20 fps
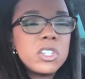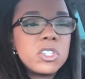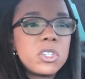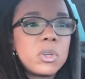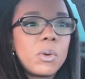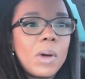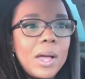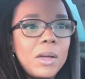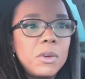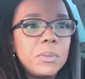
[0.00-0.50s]

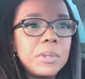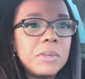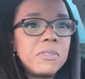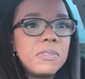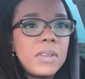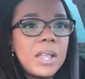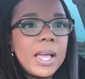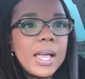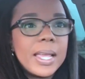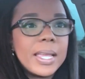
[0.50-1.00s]
So I will be
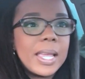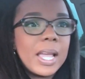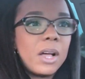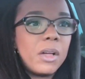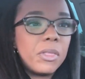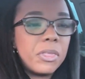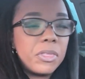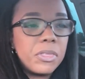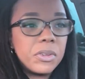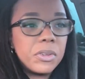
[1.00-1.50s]
flying
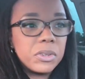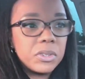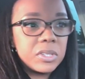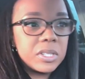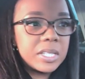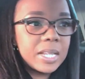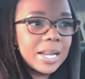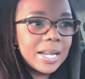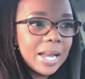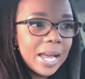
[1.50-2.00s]
out
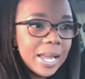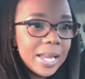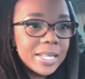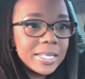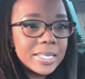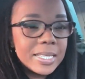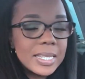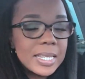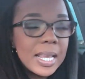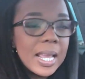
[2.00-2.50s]
Thursday night
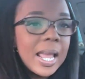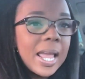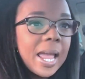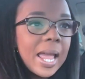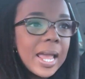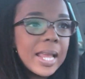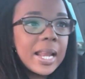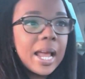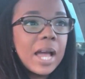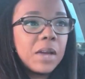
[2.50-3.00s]

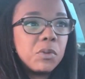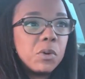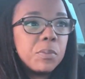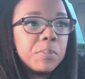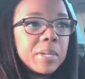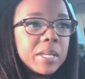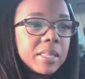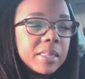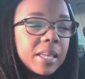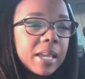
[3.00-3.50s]
and I will
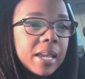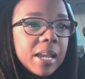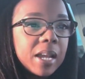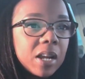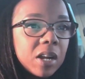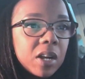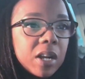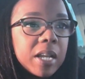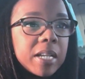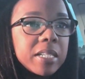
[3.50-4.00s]
be
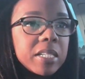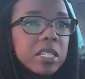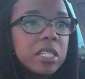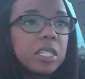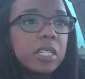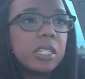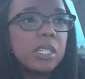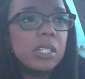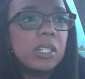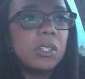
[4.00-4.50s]
there
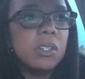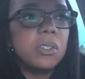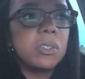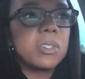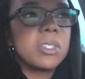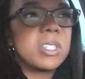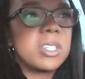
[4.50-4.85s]
until